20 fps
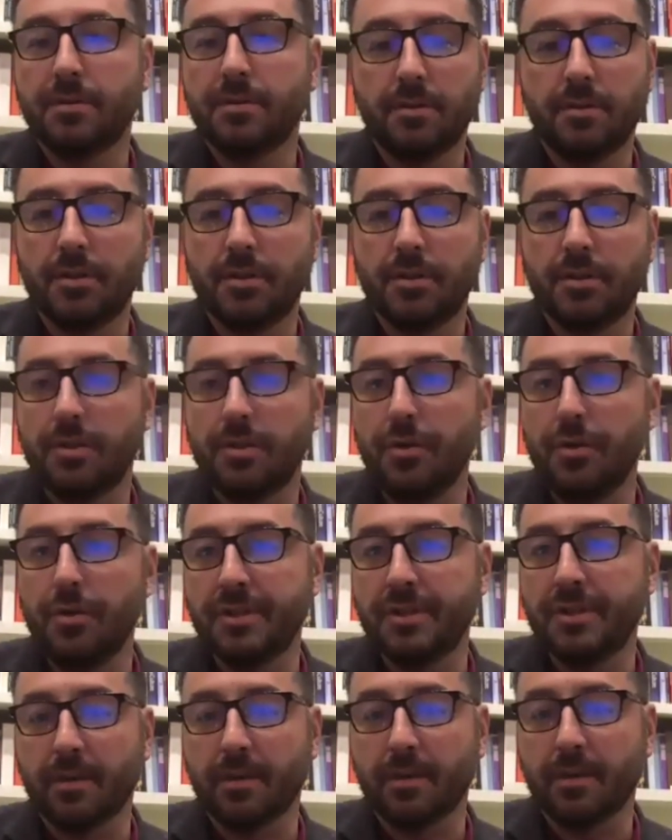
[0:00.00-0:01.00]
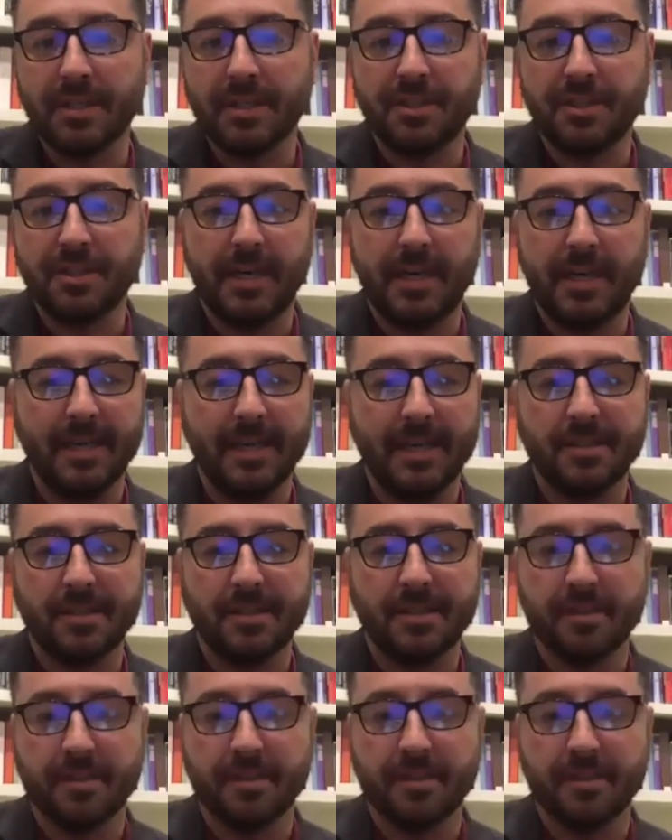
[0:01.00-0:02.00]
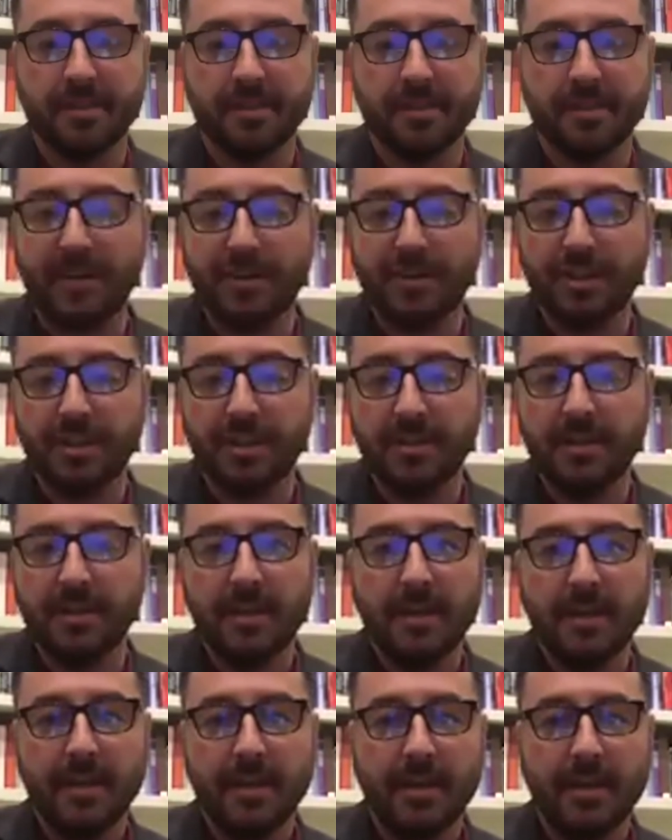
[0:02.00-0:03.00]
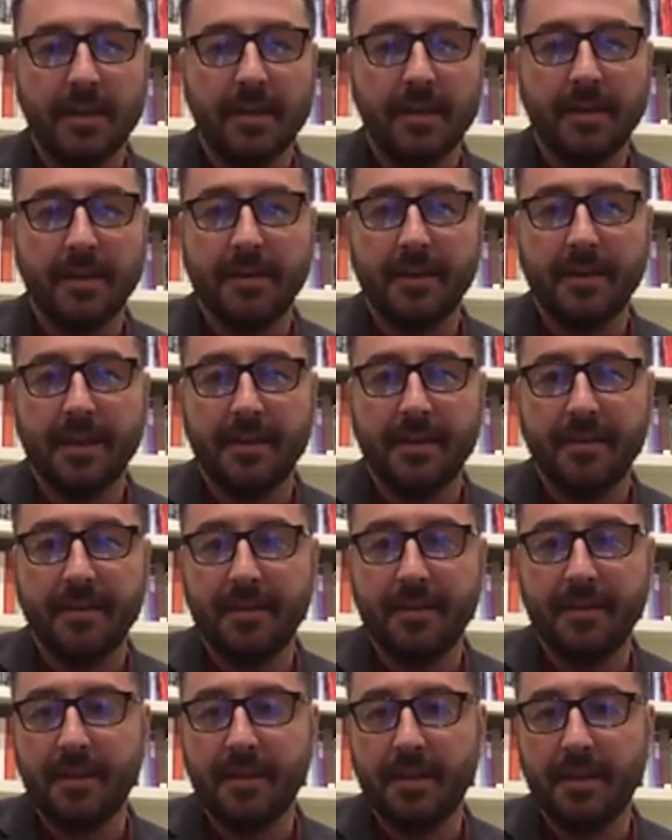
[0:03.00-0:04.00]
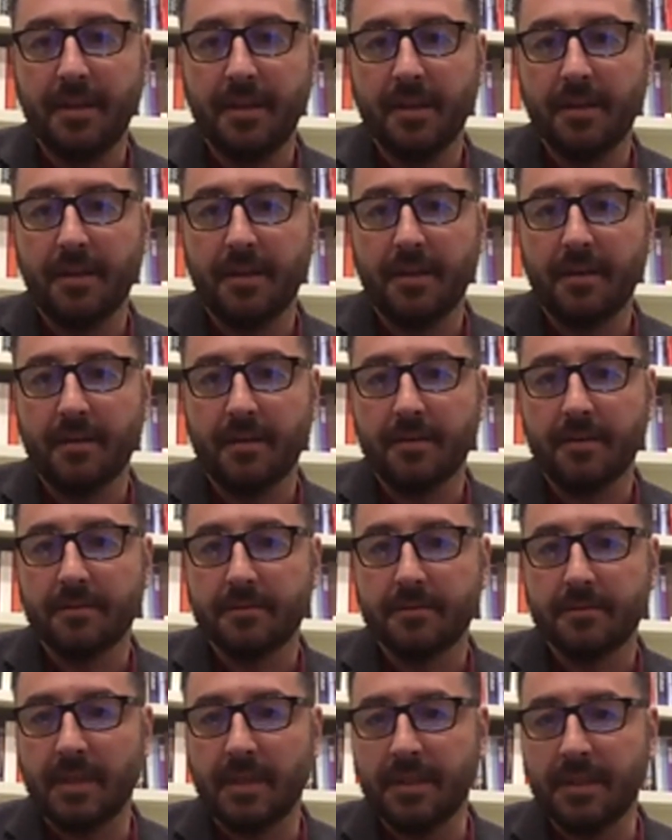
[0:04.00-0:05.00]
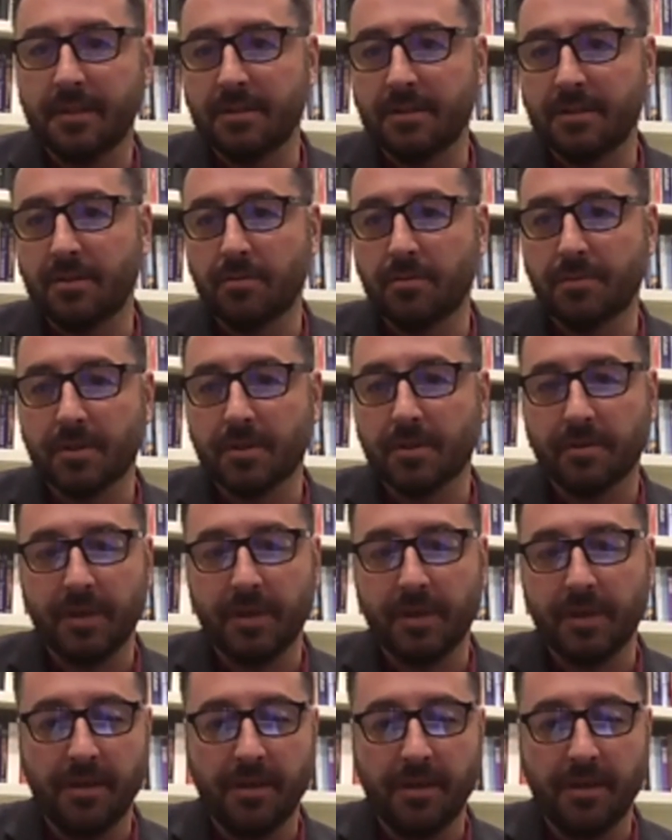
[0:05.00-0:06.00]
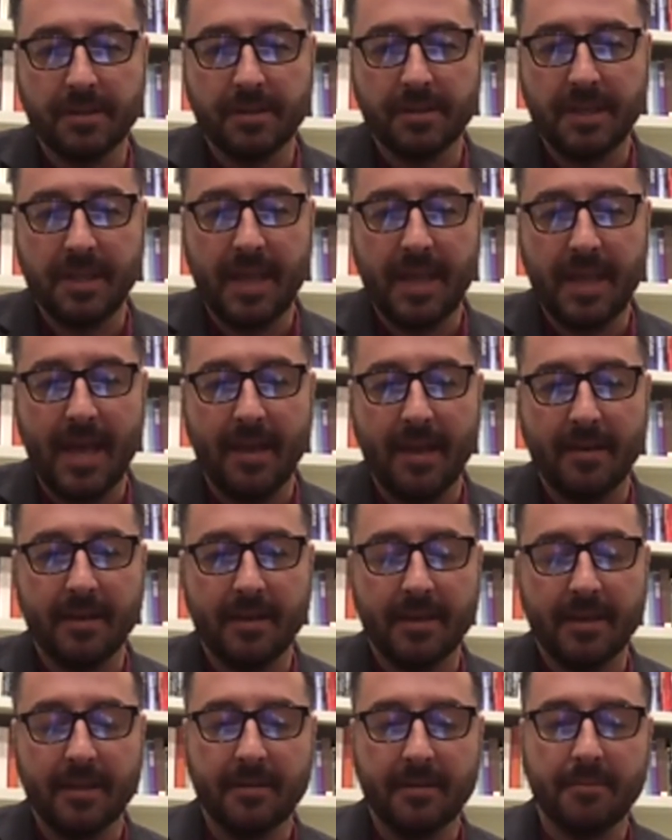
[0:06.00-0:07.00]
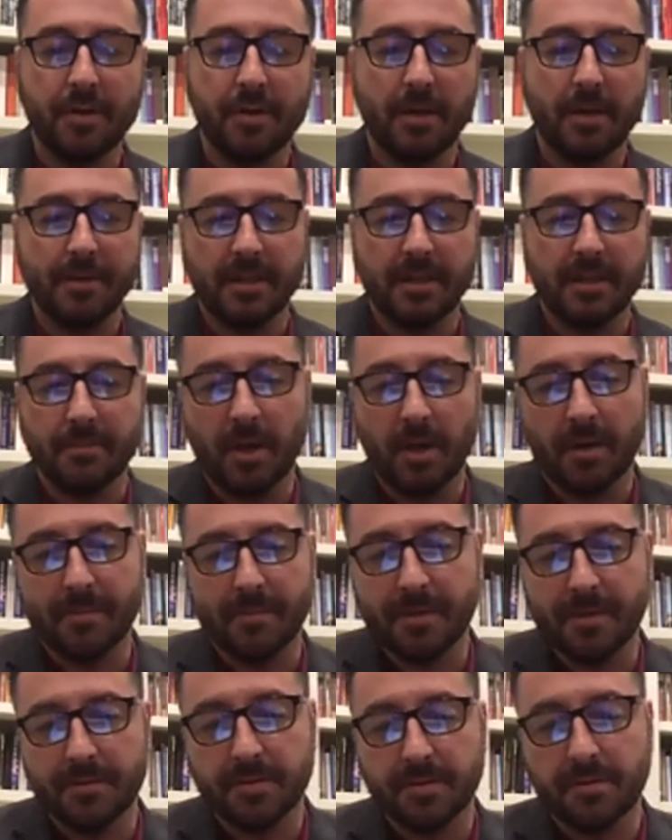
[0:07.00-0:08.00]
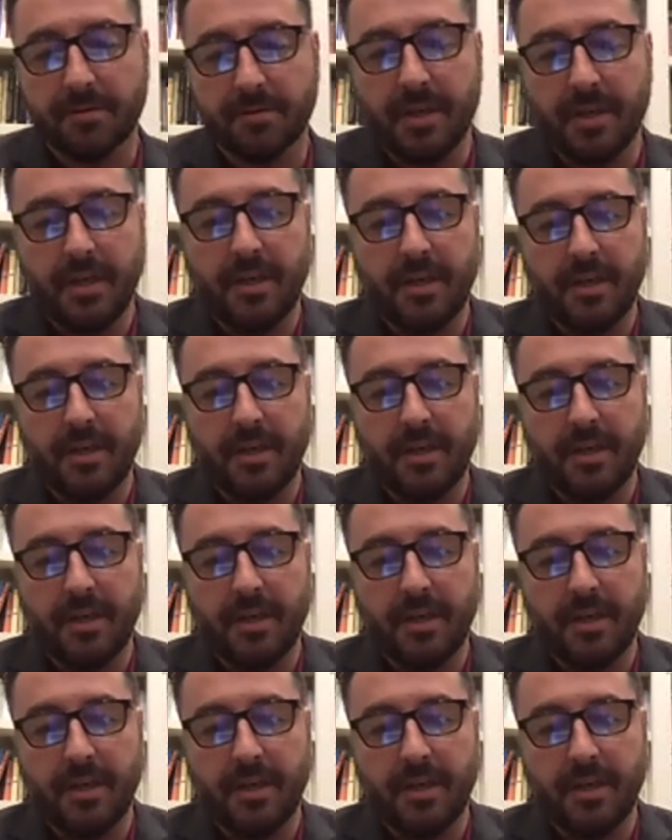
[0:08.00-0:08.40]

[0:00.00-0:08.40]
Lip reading: use the question and answer function in the Zoom screen. You can see that probably at the bottom of your screen.